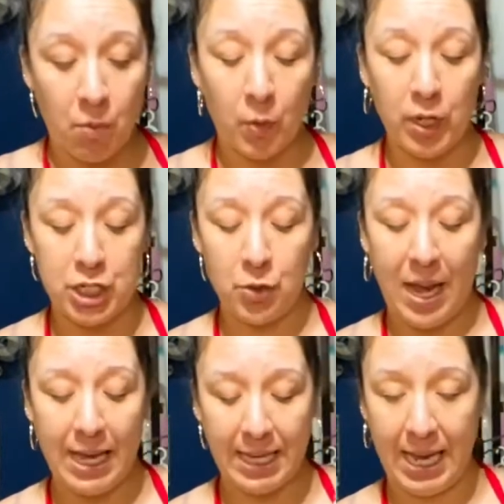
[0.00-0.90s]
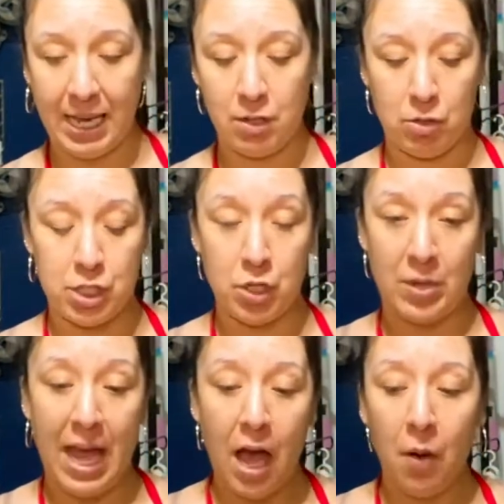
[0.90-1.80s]
we were gonna do 8 candles. So
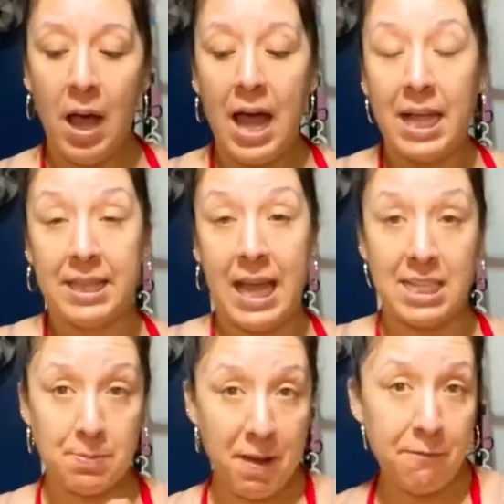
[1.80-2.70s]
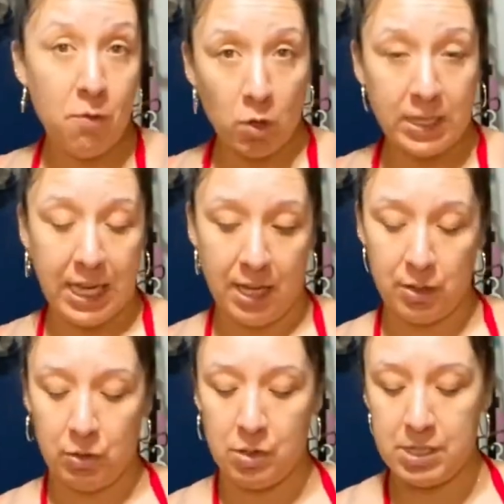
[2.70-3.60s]
now that's my 4
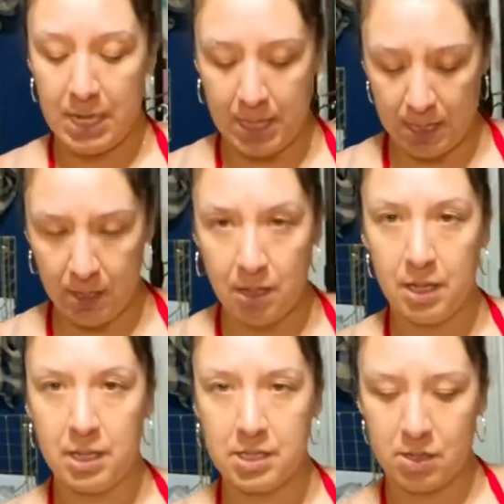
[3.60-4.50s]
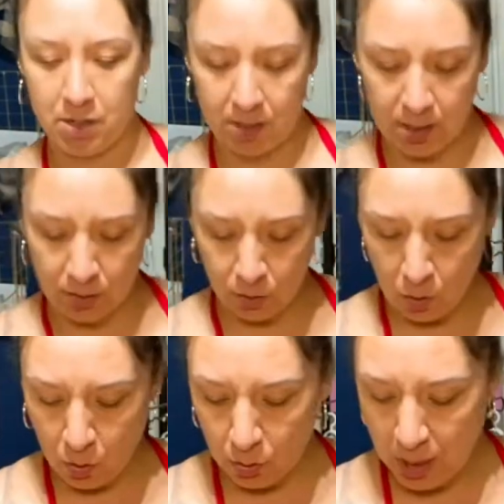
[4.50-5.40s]
candles, and then it's a little
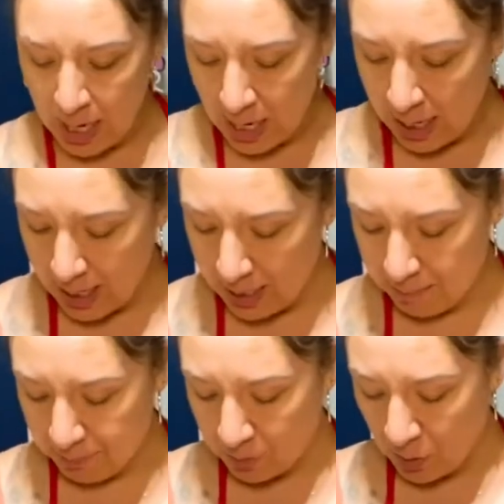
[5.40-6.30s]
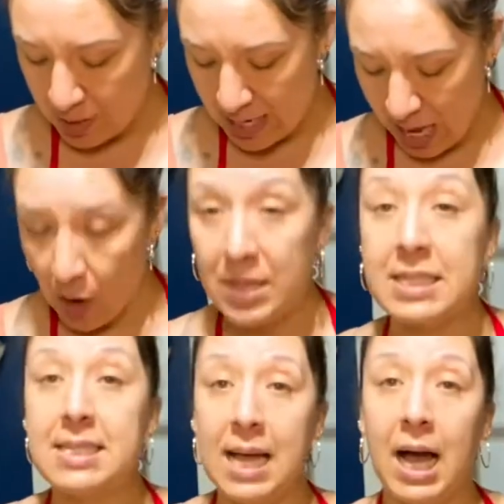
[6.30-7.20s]
cold. Now
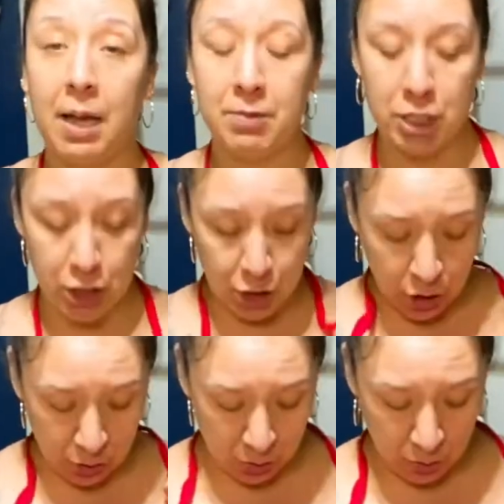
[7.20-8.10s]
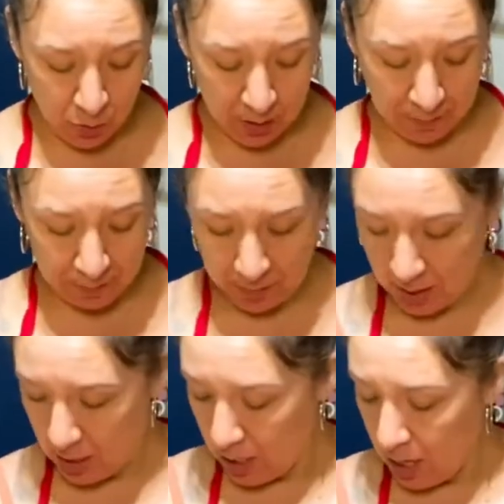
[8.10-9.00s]
it's time to do
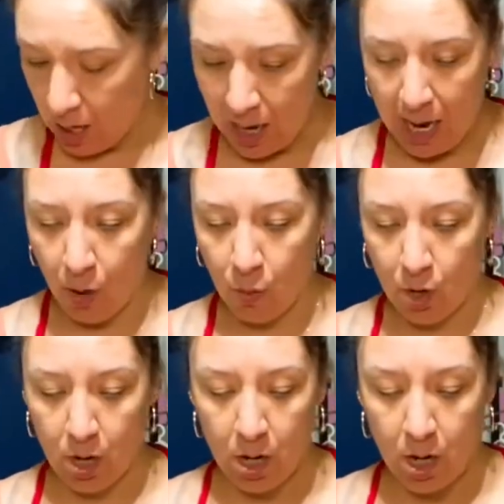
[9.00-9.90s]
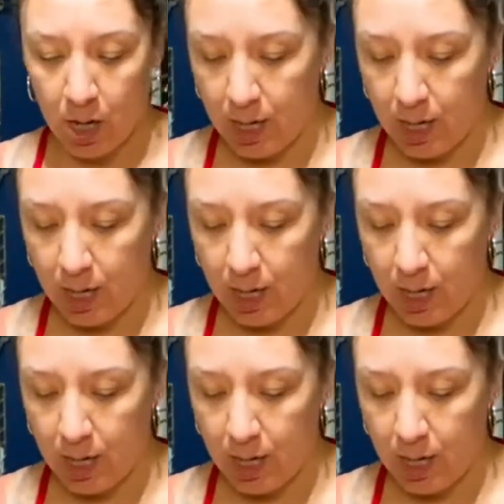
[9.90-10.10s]
our